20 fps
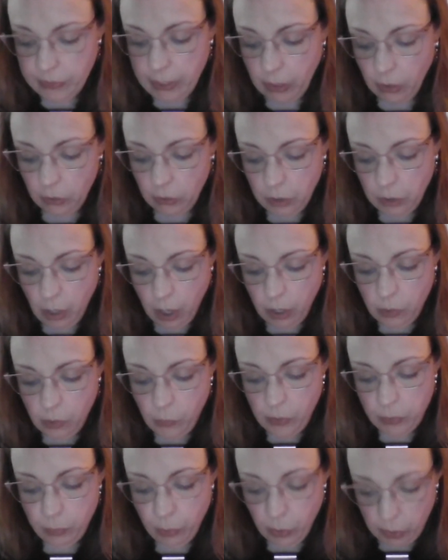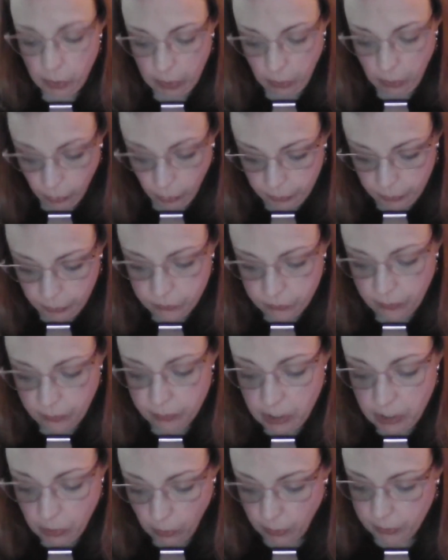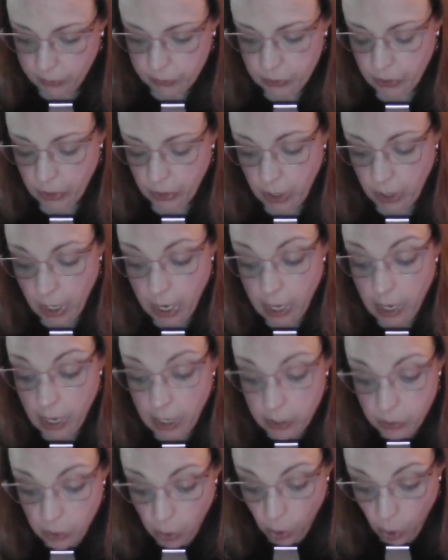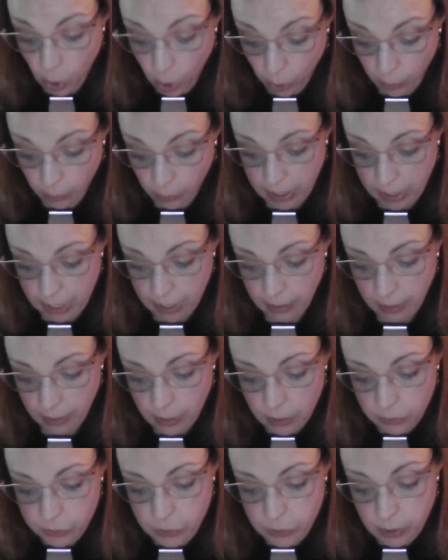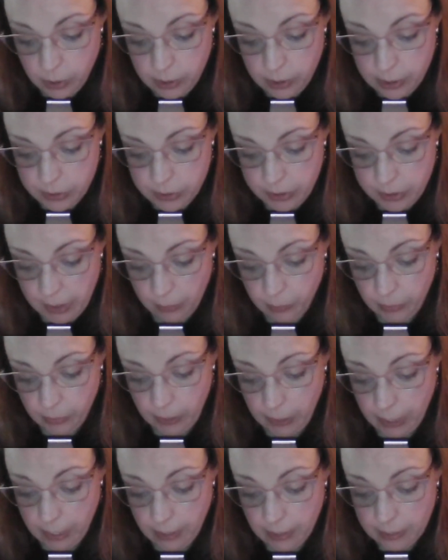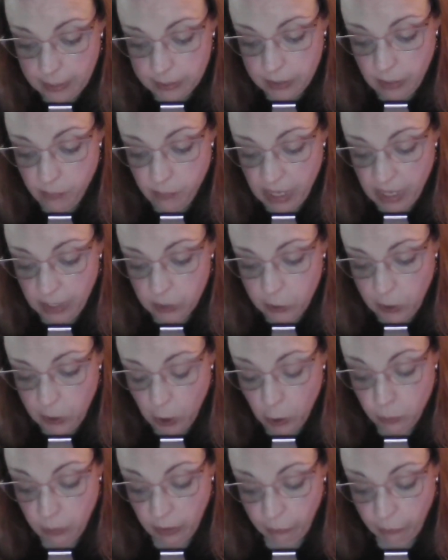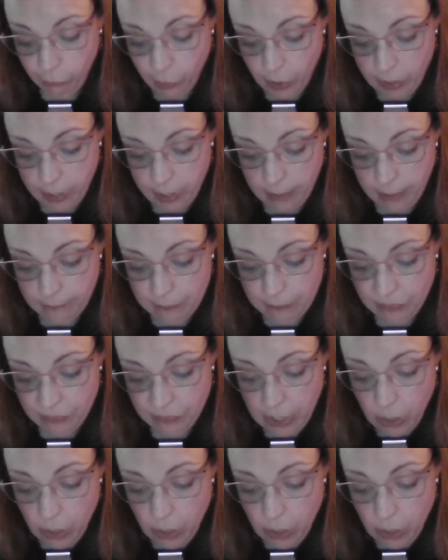along with burning coals from the altar, and hurry to the assembly to make atonement for them.